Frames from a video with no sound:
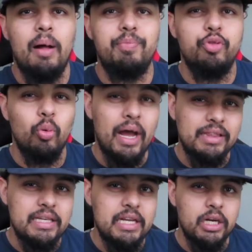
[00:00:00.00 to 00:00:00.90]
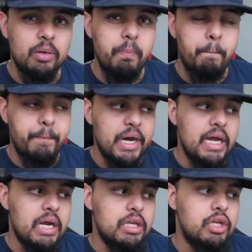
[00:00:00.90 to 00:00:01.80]
throughout the year.
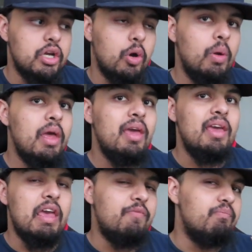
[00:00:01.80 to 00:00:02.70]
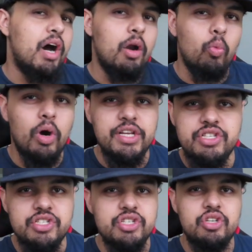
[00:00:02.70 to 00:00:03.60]
But, if Mutt wants
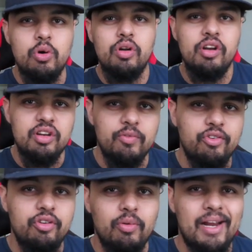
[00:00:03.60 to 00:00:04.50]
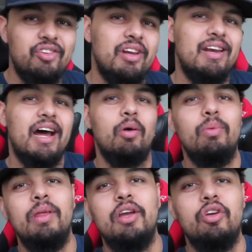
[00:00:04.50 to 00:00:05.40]
to just go in a different direction and not
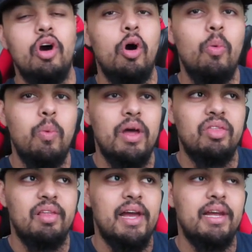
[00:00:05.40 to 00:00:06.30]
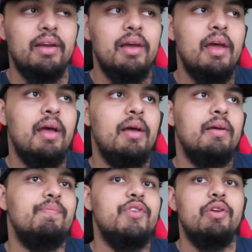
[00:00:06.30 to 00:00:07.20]
really go with,
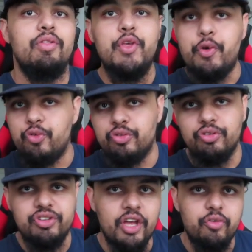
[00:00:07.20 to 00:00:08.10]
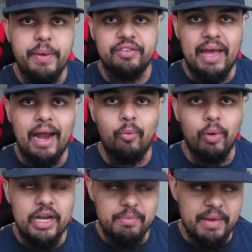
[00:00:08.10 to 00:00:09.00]
the usual suspects at
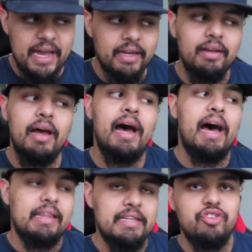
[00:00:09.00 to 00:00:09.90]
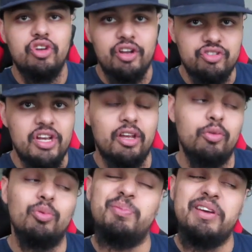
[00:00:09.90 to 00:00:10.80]
running back, I think Josh
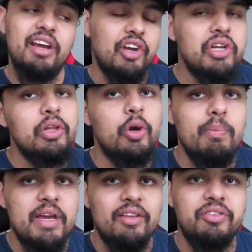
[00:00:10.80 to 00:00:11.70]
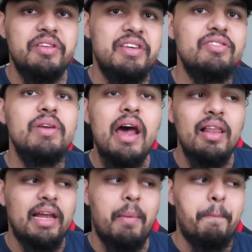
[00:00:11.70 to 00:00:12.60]
Jacobs would be a good little mix because he's kind
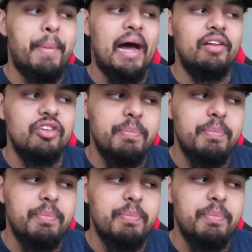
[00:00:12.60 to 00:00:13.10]
of like a balance